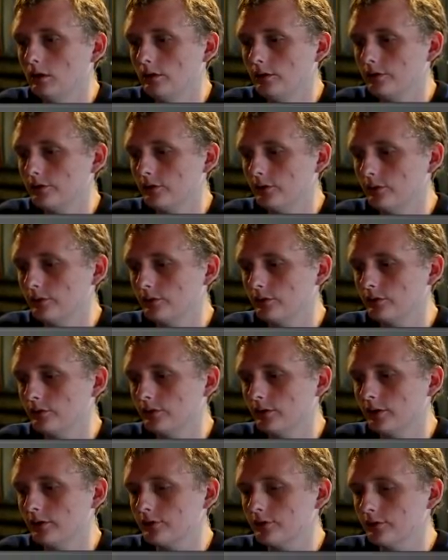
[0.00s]
Oh, he's going with
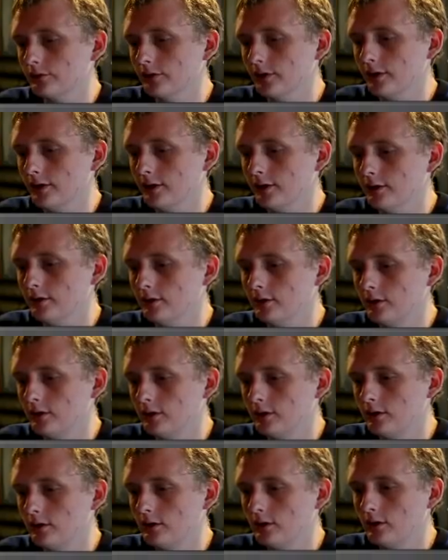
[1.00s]
Torrential Rain.
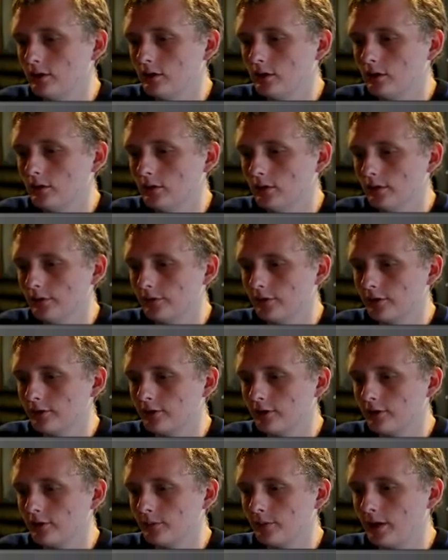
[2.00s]
Well, if this
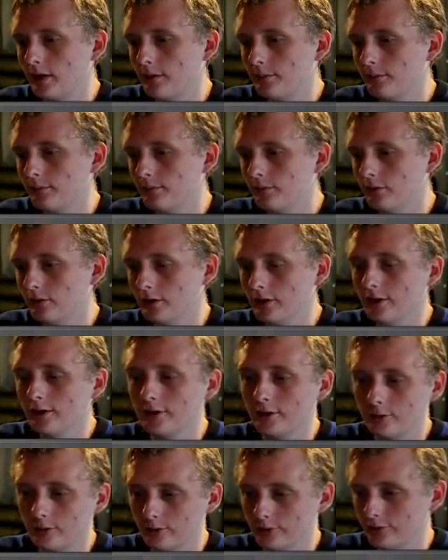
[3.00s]
doesn't pop... Well,
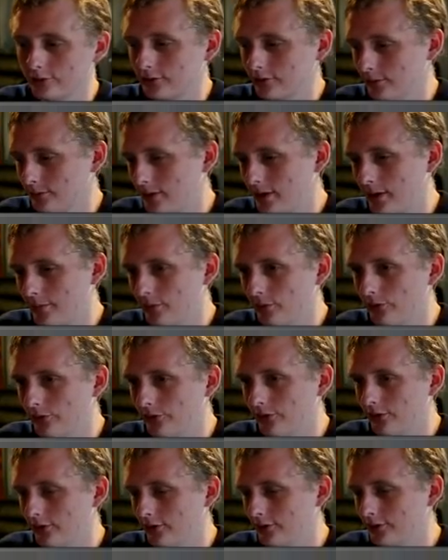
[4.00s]
of course it's gonna pop
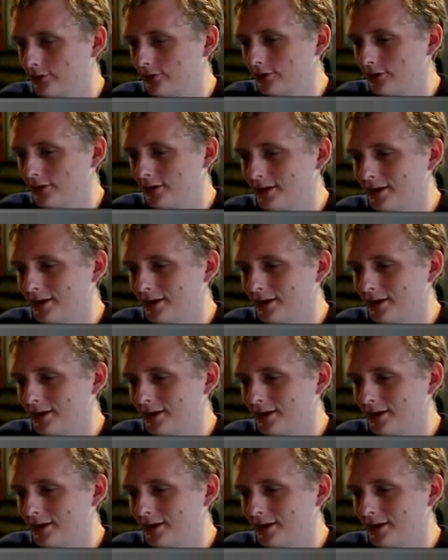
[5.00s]
both eggs.